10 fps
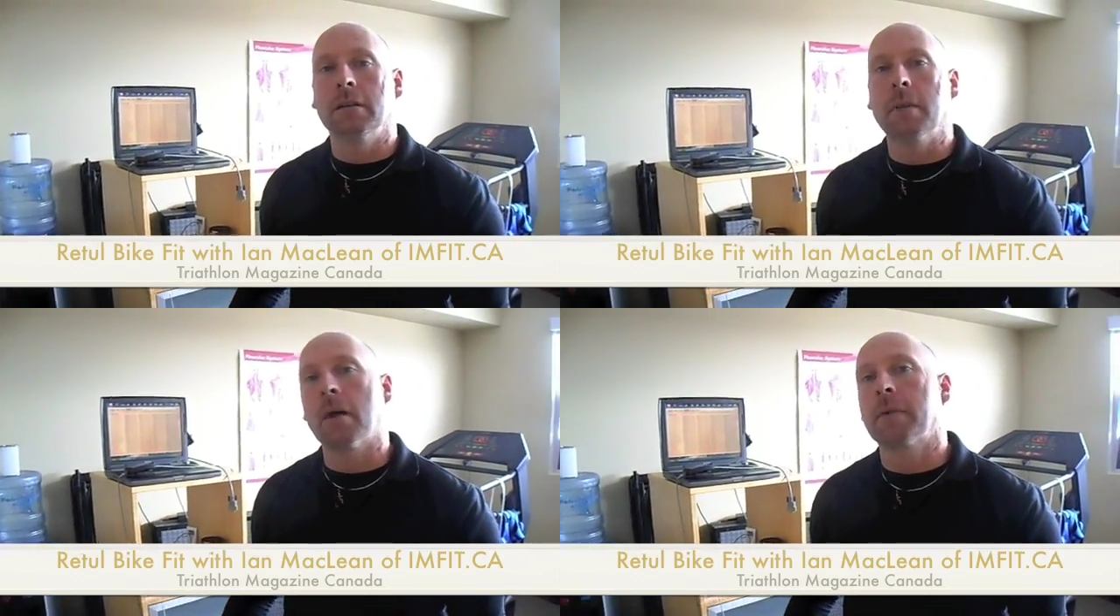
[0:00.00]

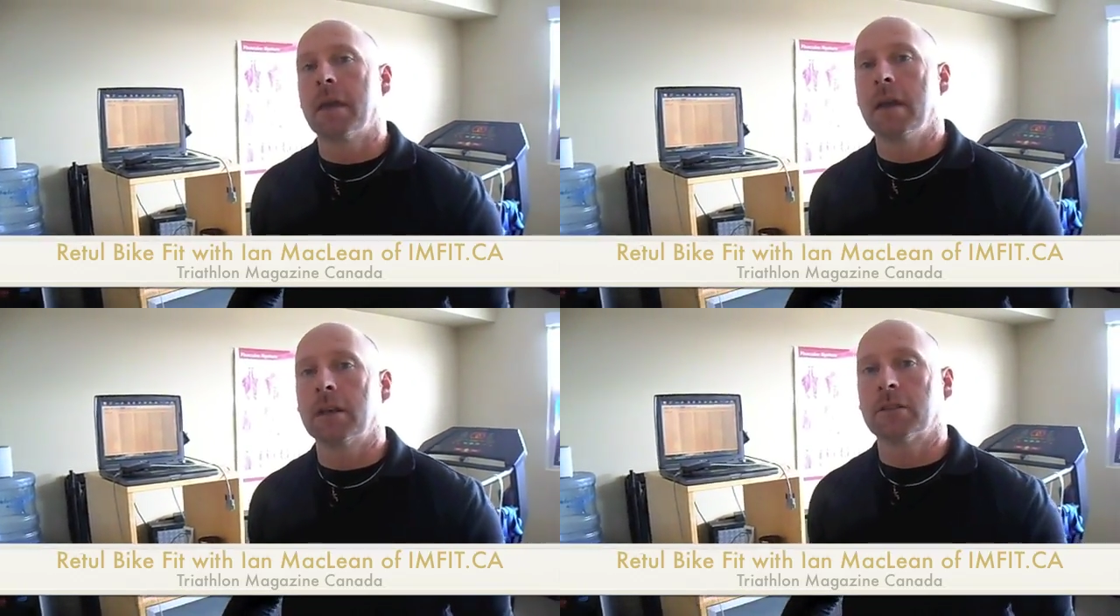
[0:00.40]
the
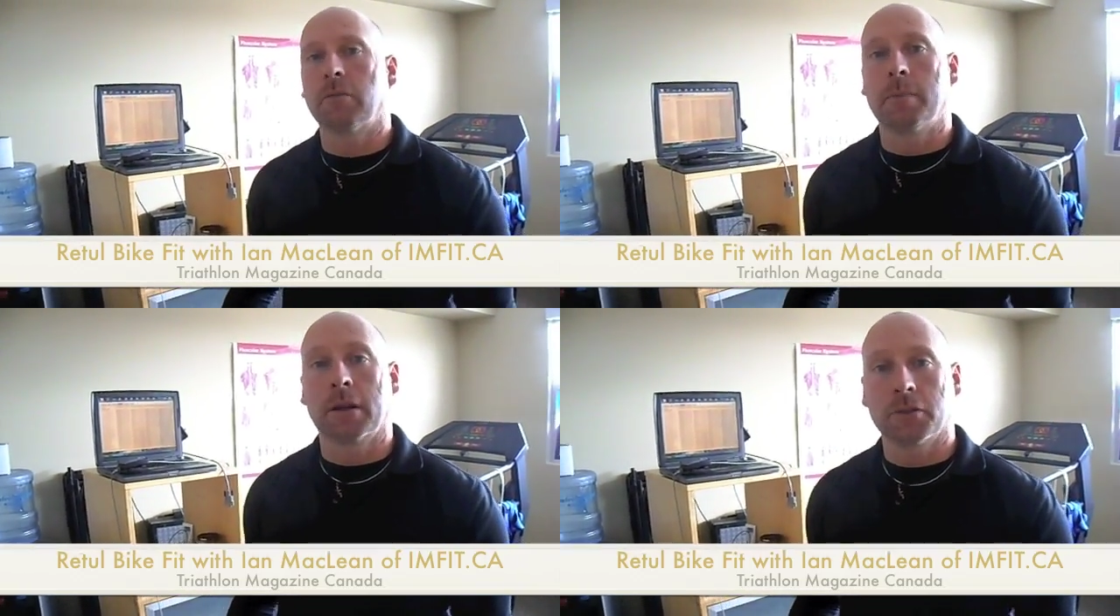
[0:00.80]

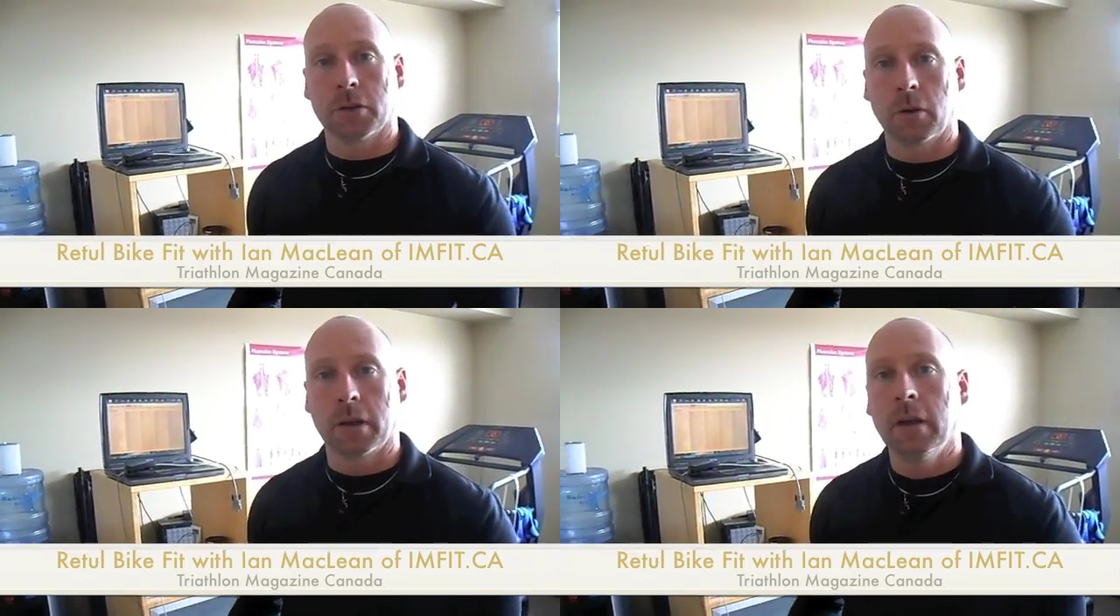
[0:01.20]
biomechanics of your pedal
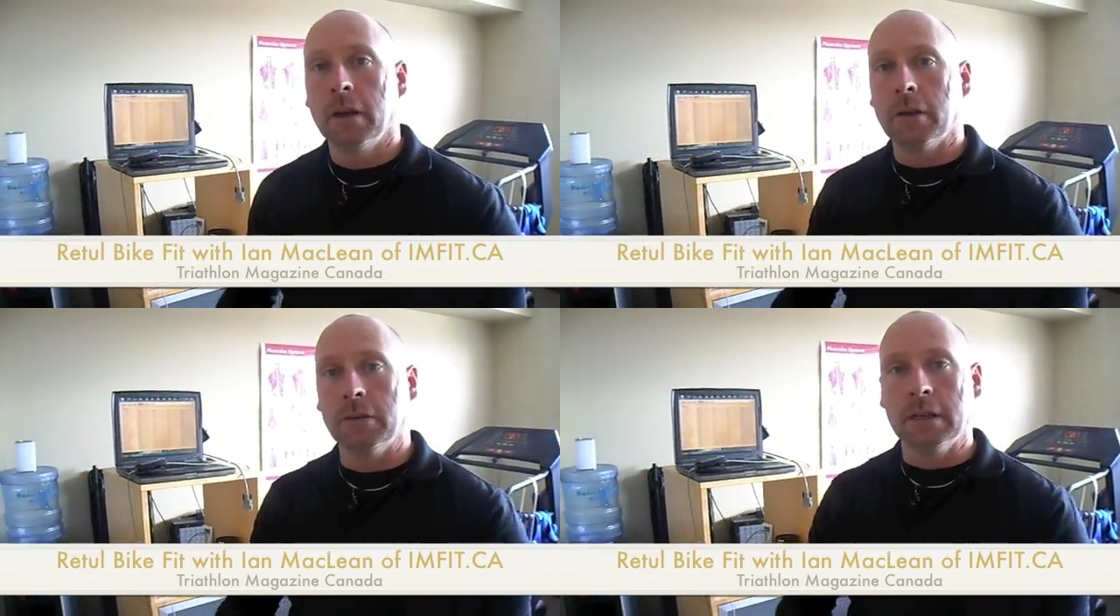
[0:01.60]
stroke.
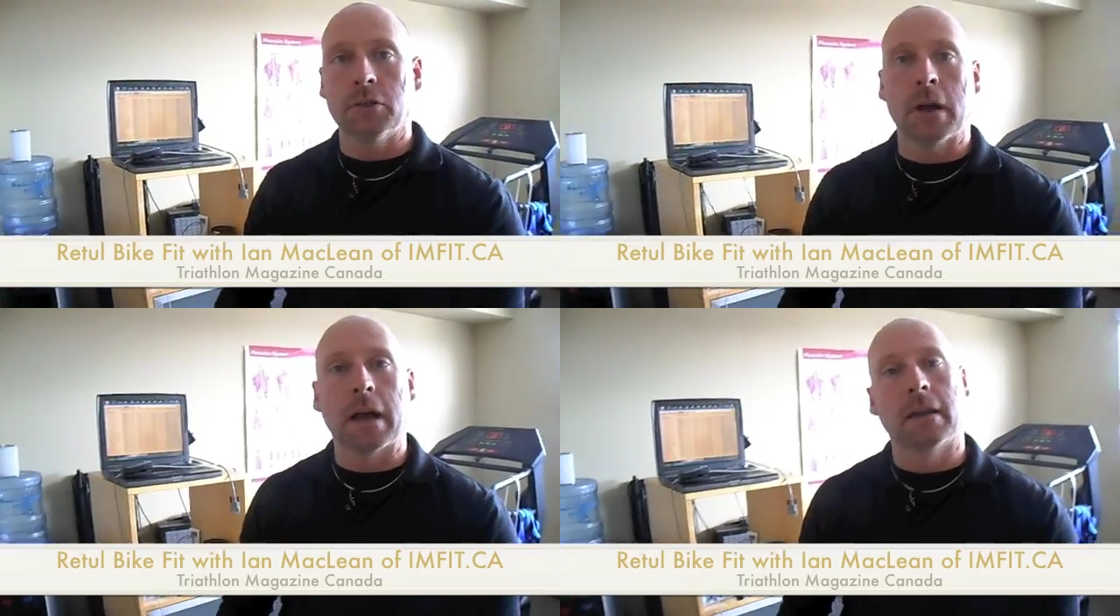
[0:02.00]
Your
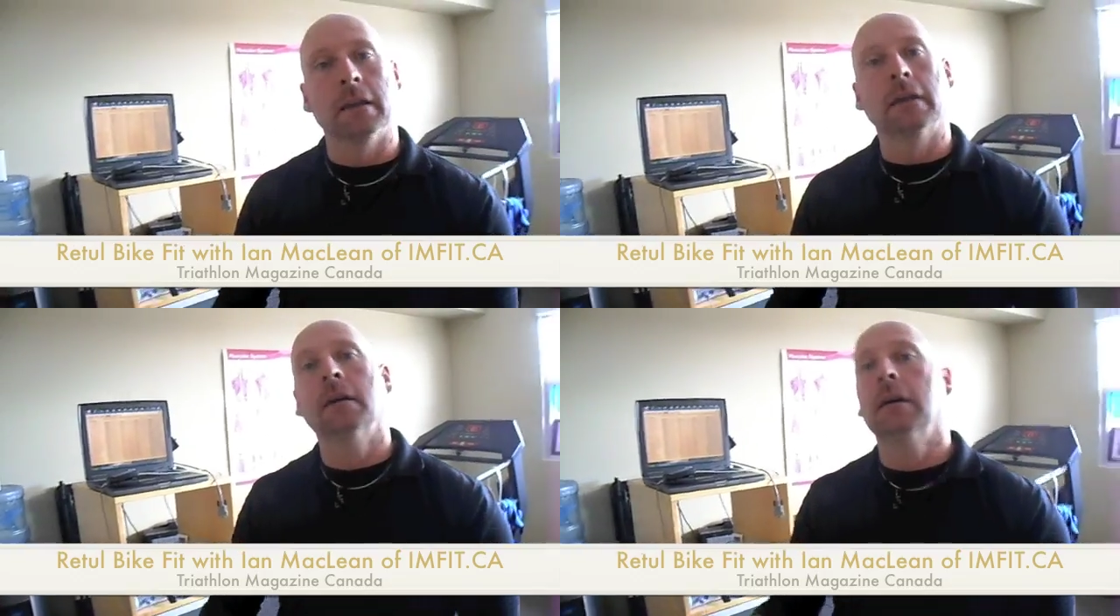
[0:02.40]
knee
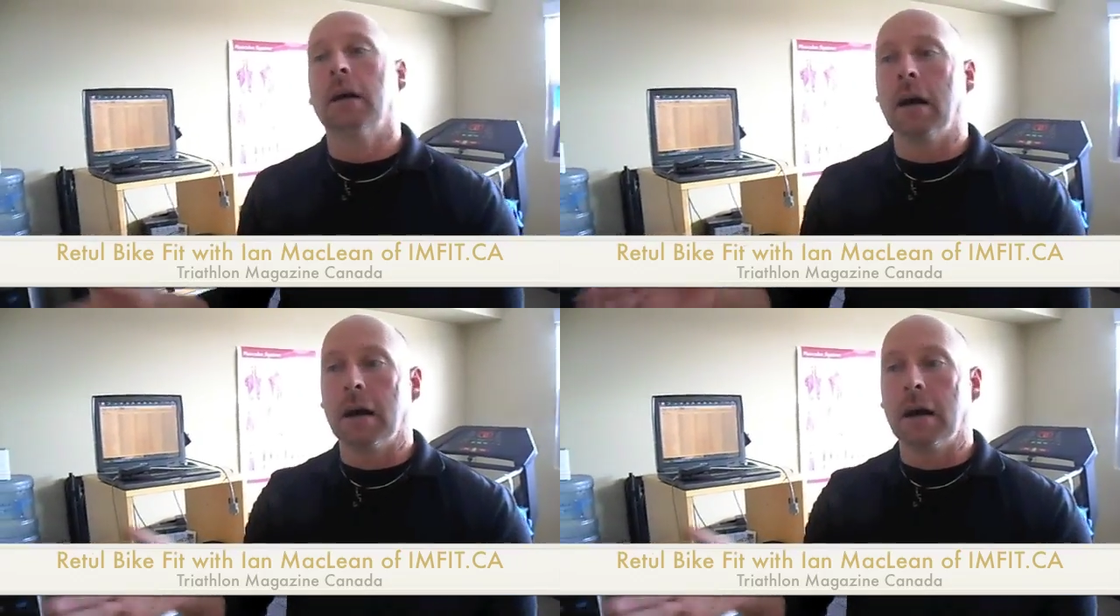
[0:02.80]
tracking,